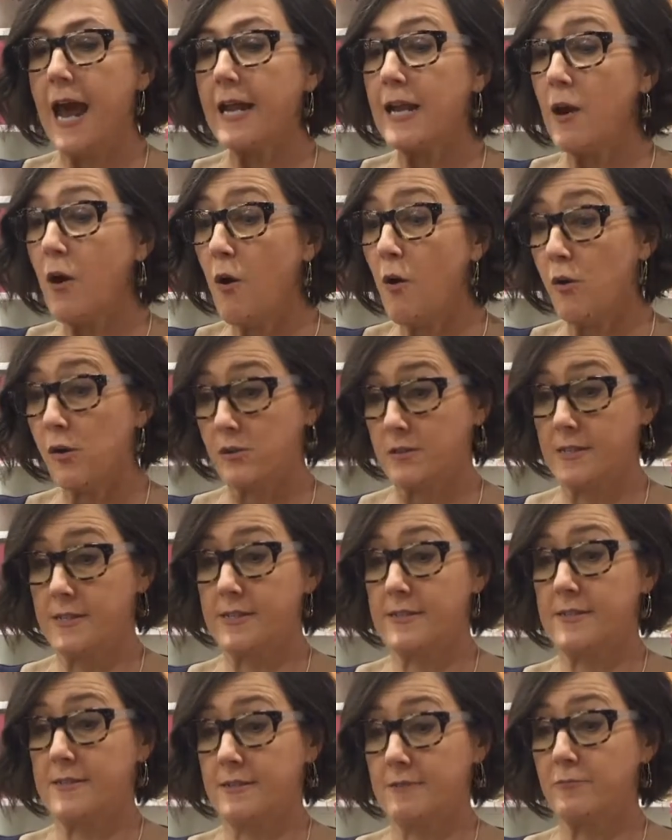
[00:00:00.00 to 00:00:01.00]
And it
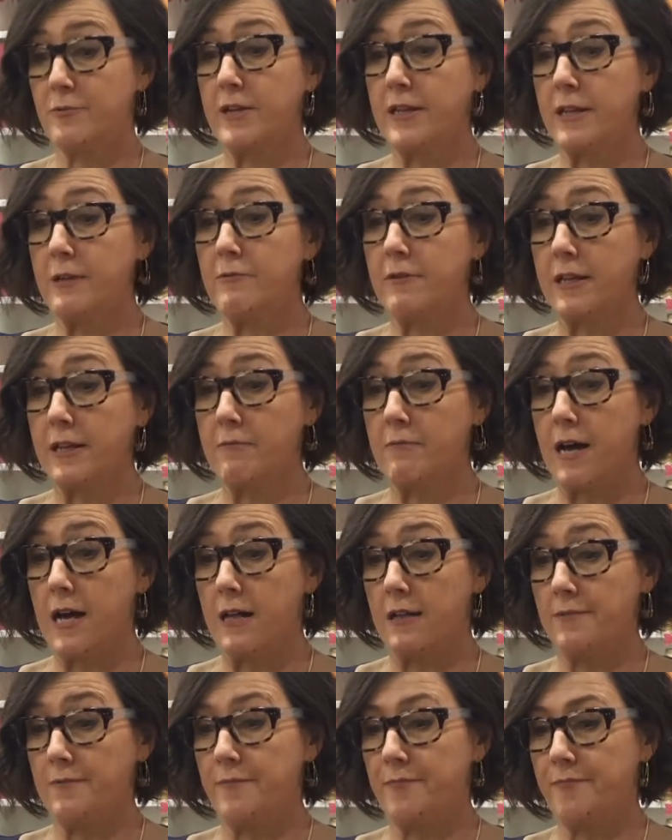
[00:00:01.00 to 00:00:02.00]
holds really, really
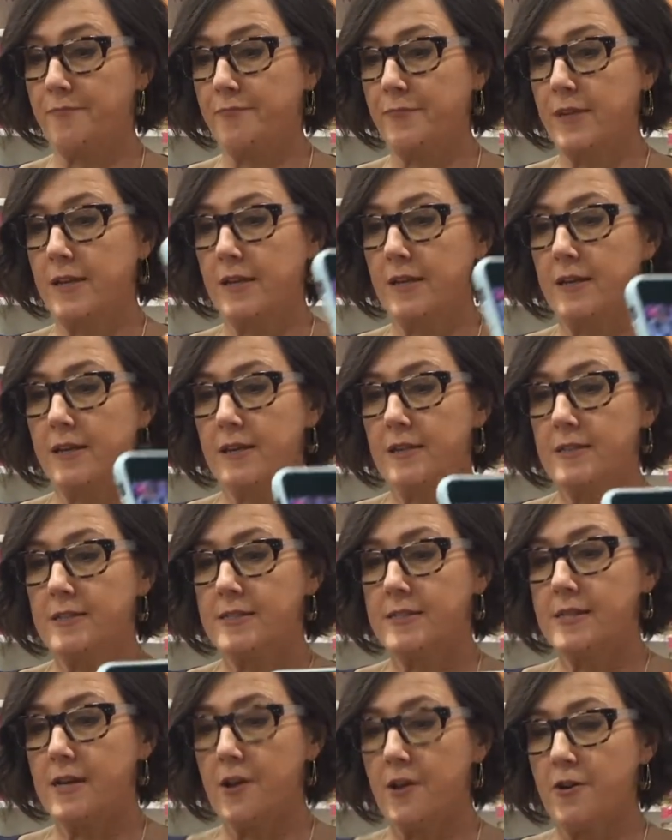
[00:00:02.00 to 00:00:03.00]
well.
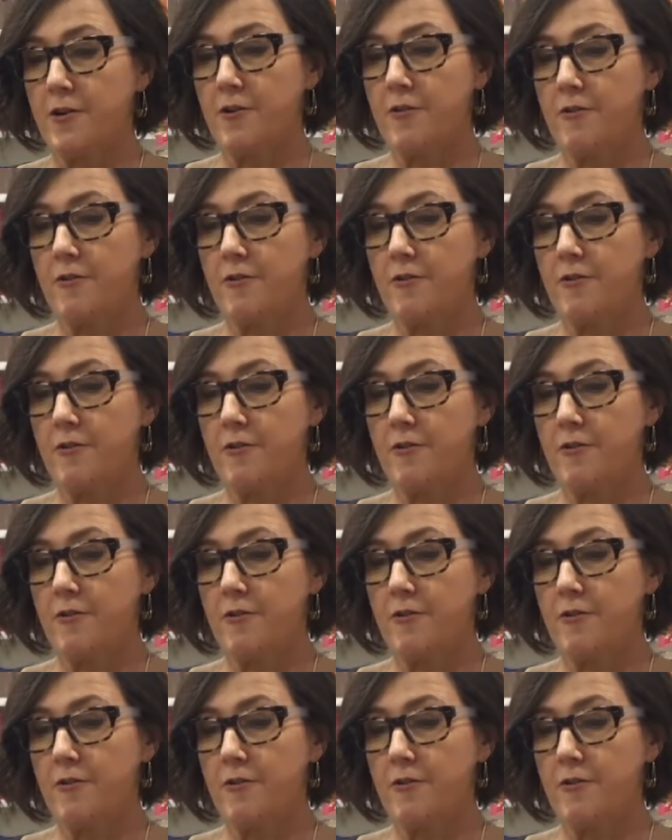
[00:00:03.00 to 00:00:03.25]
So,